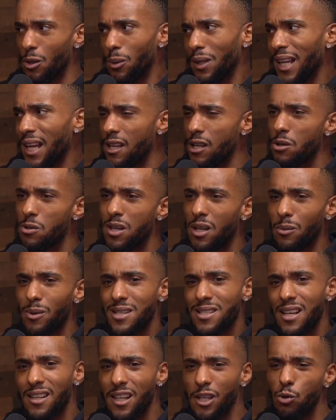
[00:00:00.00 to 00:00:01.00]
You a liar. He was like,
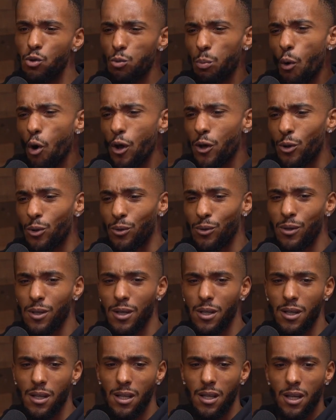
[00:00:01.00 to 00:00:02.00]
what he said? Like, you spoiled.
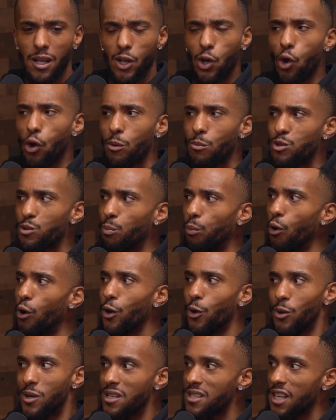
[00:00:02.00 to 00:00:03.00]
Called him
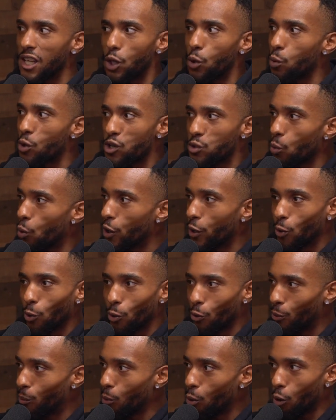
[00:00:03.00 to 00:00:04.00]
spoiled. And this nigga, you would have swore he
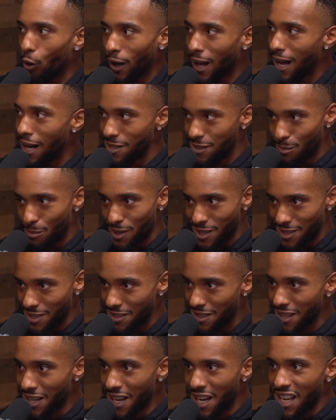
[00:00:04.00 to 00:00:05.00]
called him all kinds of
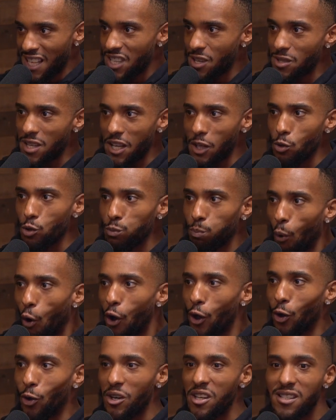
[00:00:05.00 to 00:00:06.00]
bitches. He was like, you
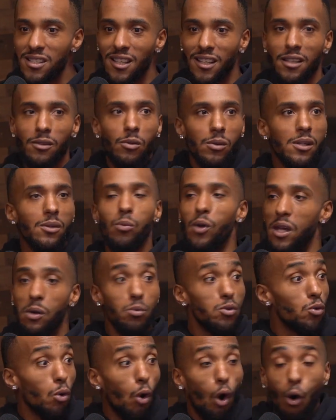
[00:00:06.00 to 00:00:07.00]
spoiled. This nigga,
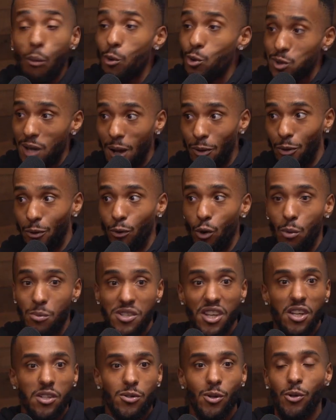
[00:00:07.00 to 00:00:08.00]
he was almost out the
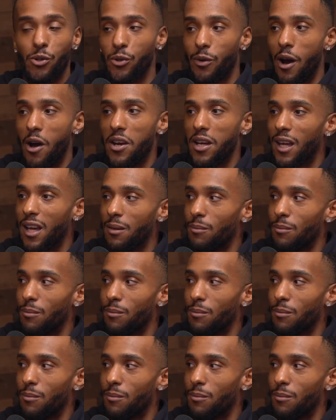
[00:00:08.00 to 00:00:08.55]
room. This nigga turned around.